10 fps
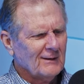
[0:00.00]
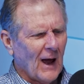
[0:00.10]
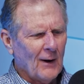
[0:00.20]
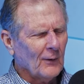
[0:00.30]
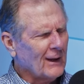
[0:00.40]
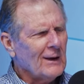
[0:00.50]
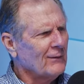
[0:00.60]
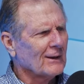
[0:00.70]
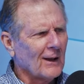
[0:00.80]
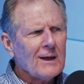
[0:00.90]
I don't think he
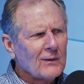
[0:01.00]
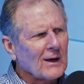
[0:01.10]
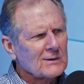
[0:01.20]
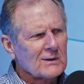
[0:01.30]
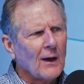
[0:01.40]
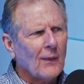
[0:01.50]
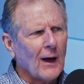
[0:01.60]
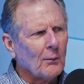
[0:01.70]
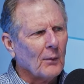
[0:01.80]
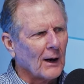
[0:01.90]
even liked that son
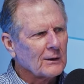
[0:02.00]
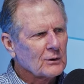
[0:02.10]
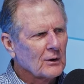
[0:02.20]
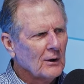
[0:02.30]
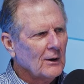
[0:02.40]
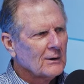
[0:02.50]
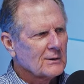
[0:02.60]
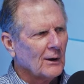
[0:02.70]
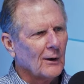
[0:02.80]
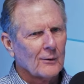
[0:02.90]
that much.
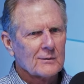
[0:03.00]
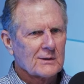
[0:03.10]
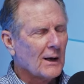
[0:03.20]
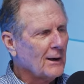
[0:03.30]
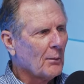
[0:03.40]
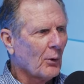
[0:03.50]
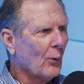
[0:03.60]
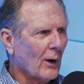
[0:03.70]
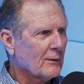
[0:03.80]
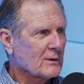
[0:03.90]
So son number
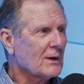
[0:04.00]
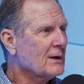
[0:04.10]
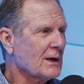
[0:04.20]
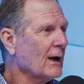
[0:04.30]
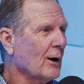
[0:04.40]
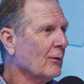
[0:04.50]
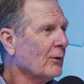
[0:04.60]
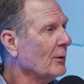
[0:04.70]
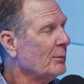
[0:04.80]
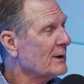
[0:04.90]
one is going to take
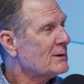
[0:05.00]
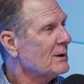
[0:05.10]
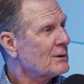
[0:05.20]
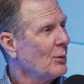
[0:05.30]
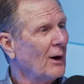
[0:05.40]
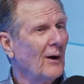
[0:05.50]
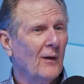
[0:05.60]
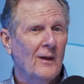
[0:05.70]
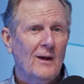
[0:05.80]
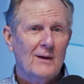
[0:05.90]
over the business.
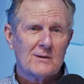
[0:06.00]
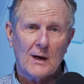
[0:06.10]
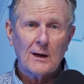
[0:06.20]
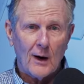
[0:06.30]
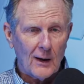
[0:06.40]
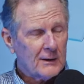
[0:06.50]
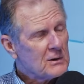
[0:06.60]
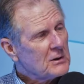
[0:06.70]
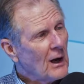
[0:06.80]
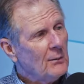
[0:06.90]
Well,
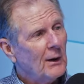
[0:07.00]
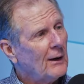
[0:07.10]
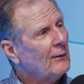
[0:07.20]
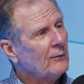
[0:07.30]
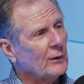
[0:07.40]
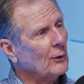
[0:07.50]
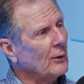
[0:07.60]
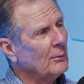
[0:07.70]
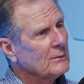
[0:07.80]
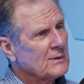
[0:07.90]
psychologist came, interviewed him.